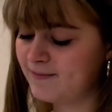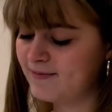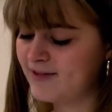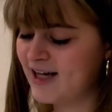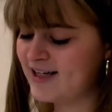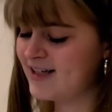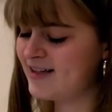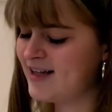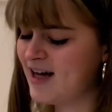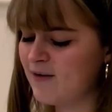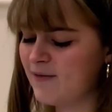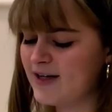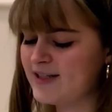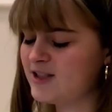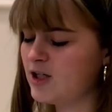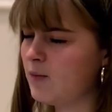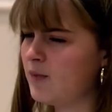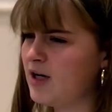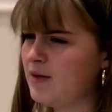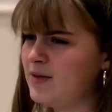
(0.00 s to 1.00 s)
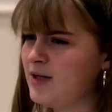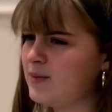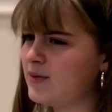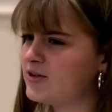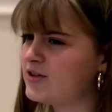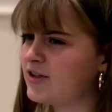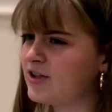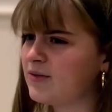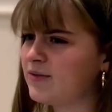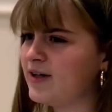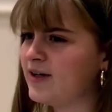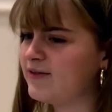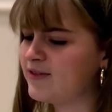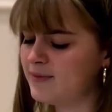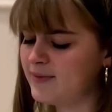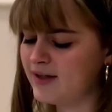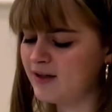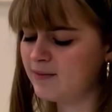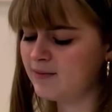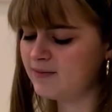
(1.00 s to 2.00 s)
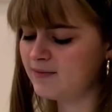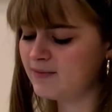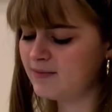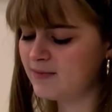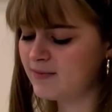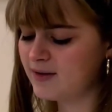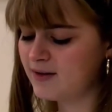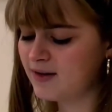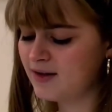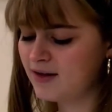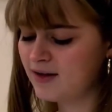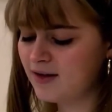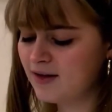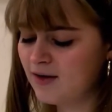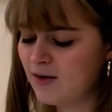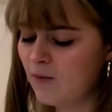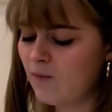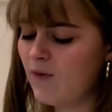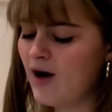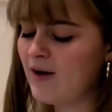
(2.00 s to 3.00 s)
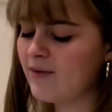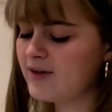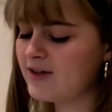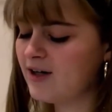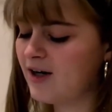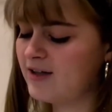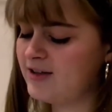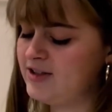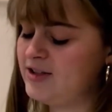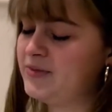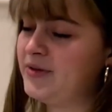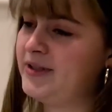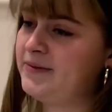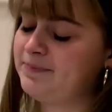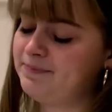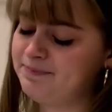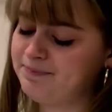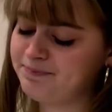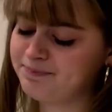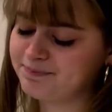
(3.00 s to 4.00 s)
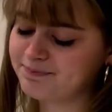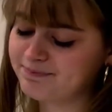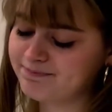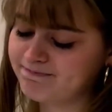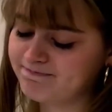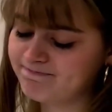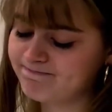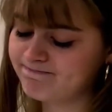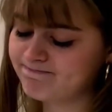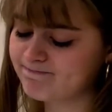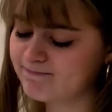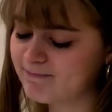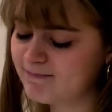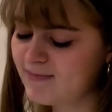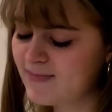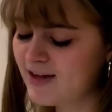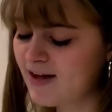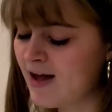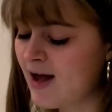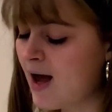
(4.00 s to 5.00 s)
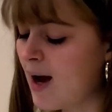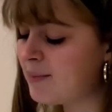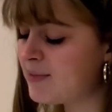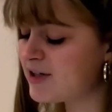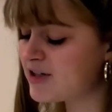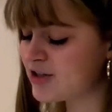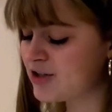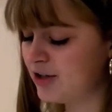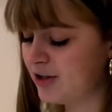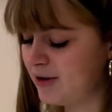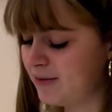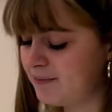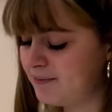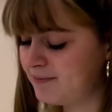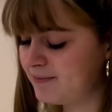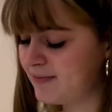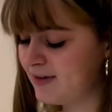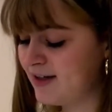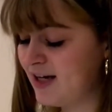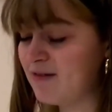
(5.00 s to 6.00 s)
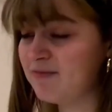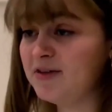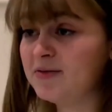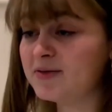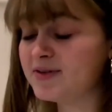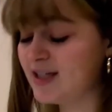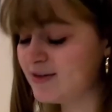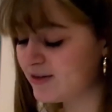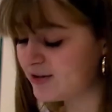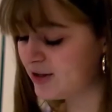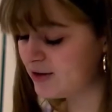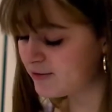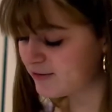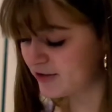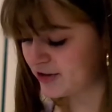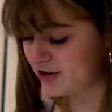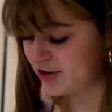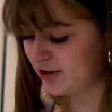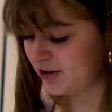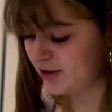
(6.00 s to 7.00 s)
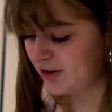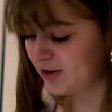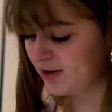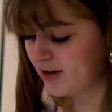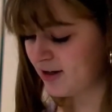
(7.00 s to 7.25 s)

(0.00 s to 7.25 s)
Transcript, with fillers: Isn't that why so many people turn away from him? Why would God do it? I'm not sure, and we will never know for sure.